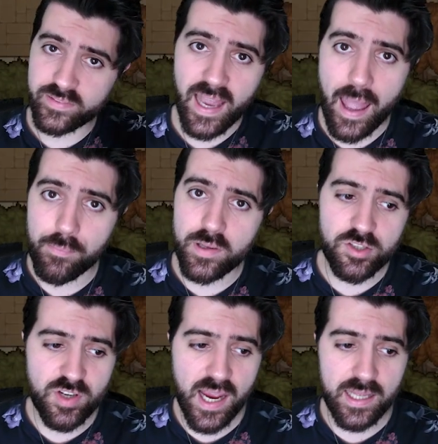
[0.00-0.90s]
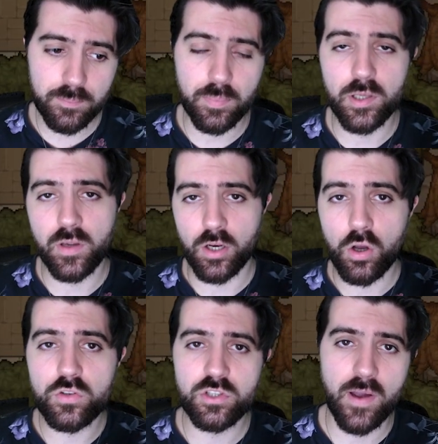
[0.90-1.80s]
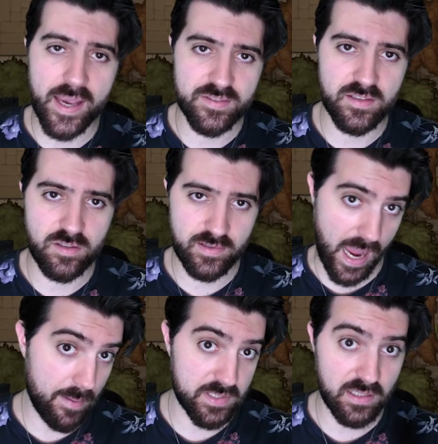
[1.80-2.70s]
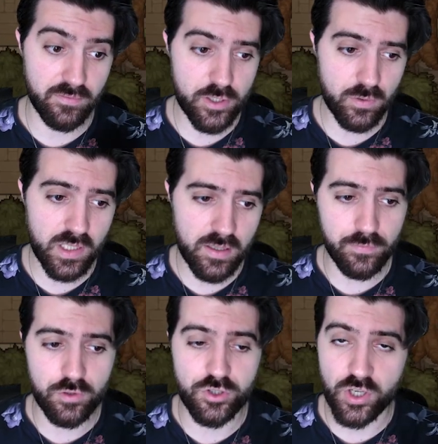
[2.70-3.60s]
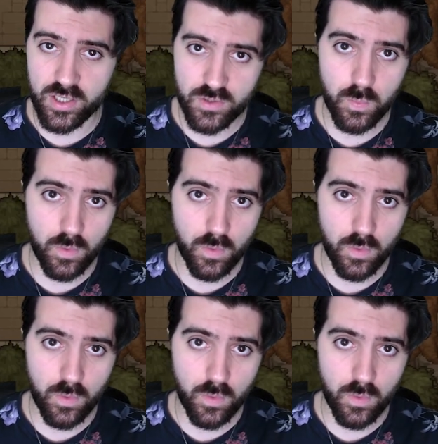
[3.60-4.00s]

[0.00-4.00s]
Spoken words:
tab in chat, but you can also access tabs individually. If you just